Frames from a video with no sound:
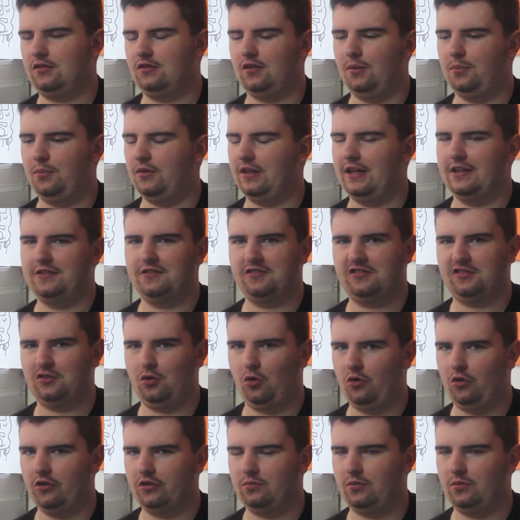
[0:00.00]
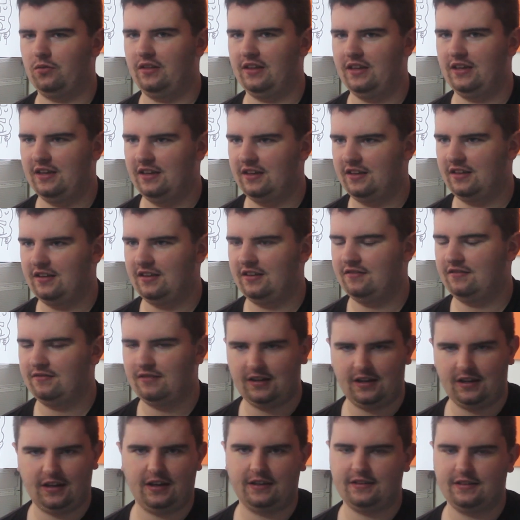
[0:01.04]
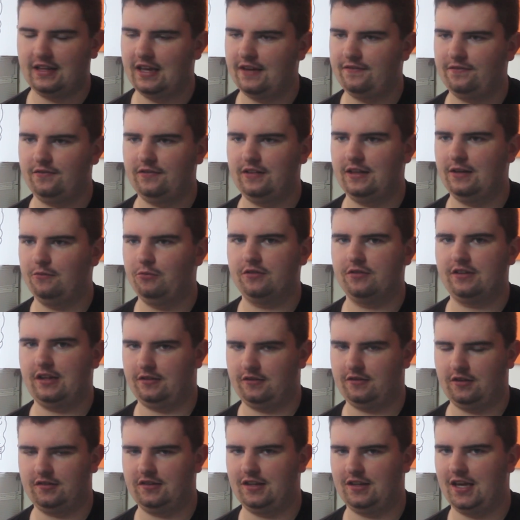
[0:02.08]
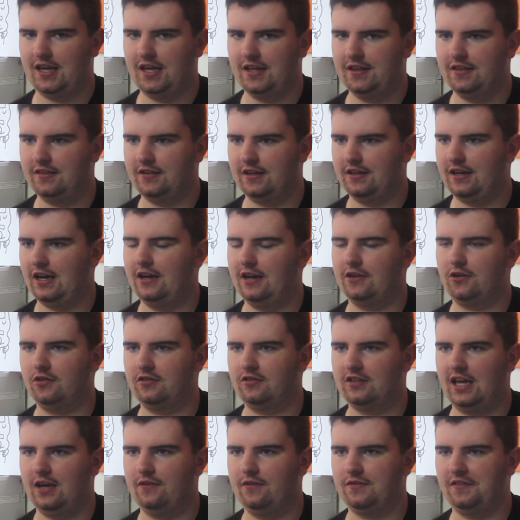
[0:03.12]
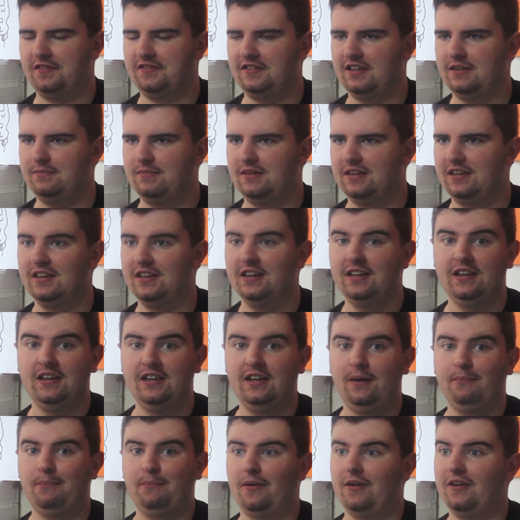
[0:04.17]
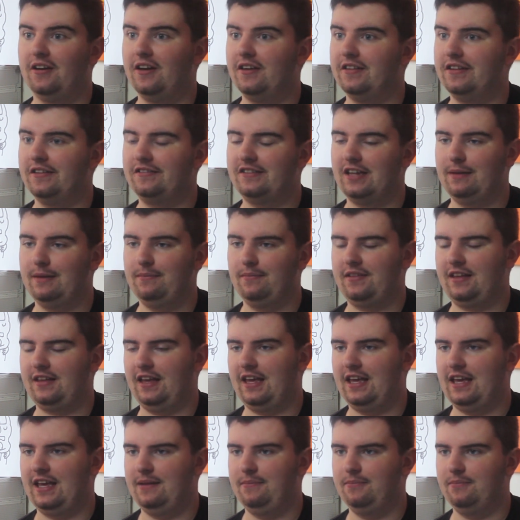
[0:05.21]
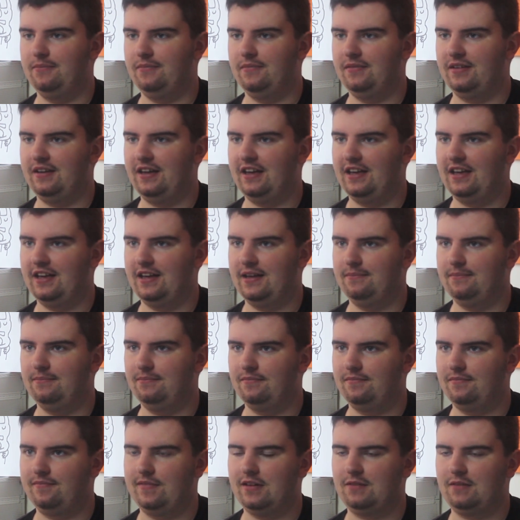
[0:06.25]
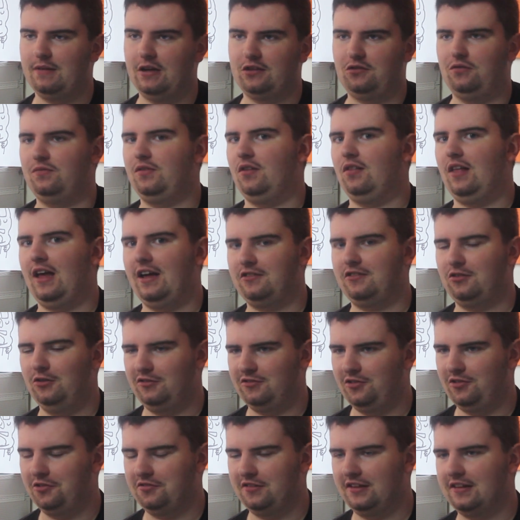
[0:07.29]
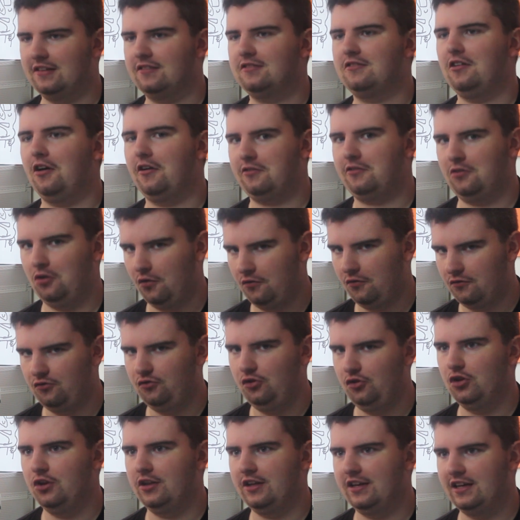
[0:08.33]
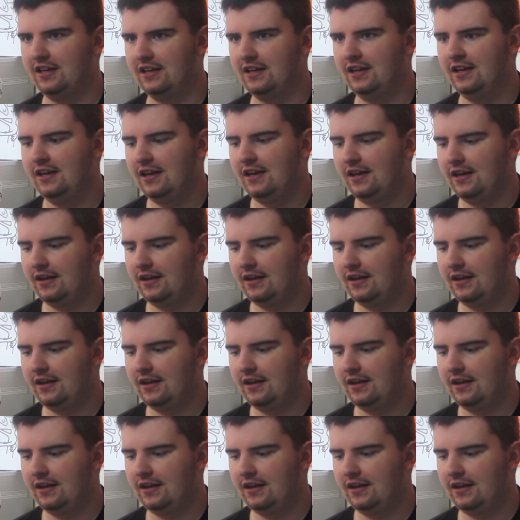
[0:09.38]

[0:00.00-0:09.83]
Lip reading: double-edged sword, where like I definitely was entertained and had a good time with this EP, but at the same time, especially with the last two songs, like it starts off really